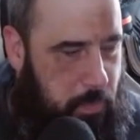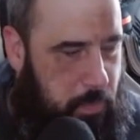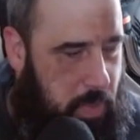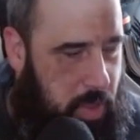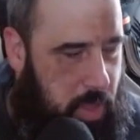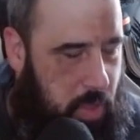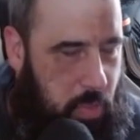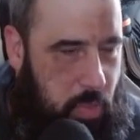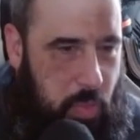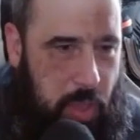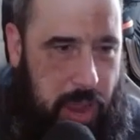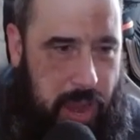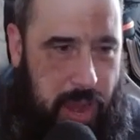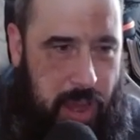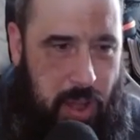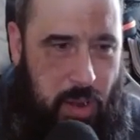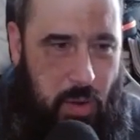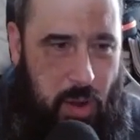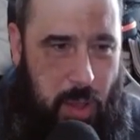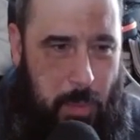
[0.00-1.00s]

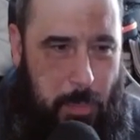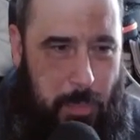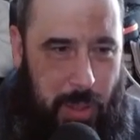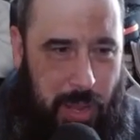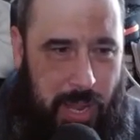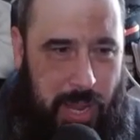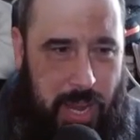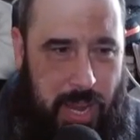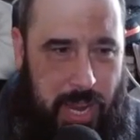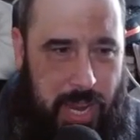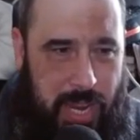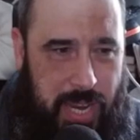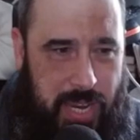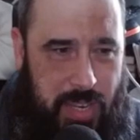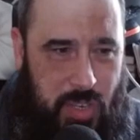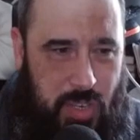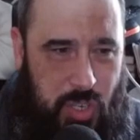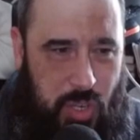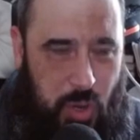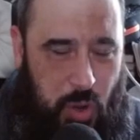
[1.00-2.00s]
Their ability
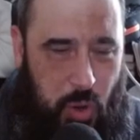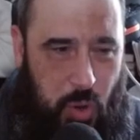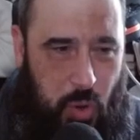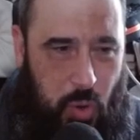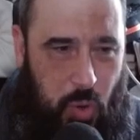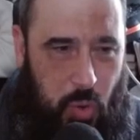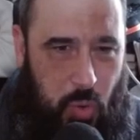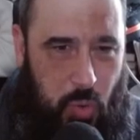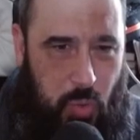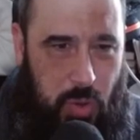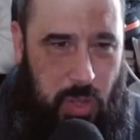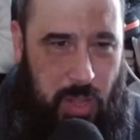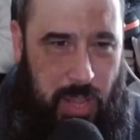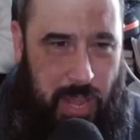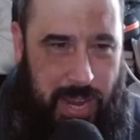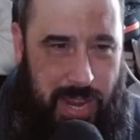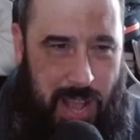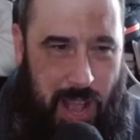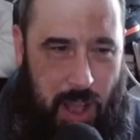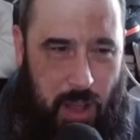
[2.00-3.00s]
to
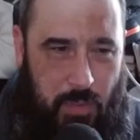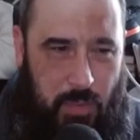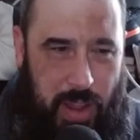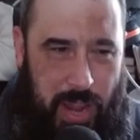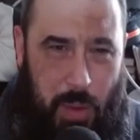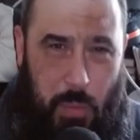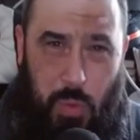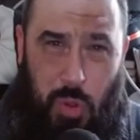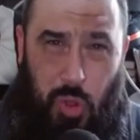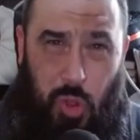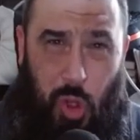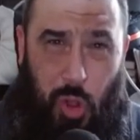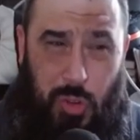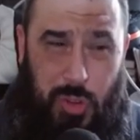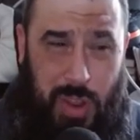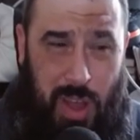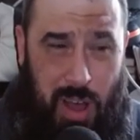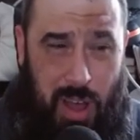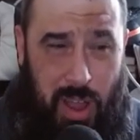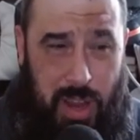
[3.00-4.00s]
like have it will not
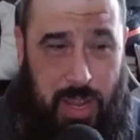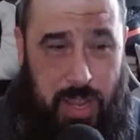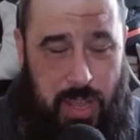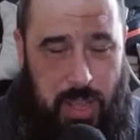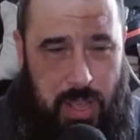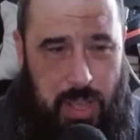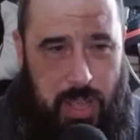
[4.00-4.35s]
die.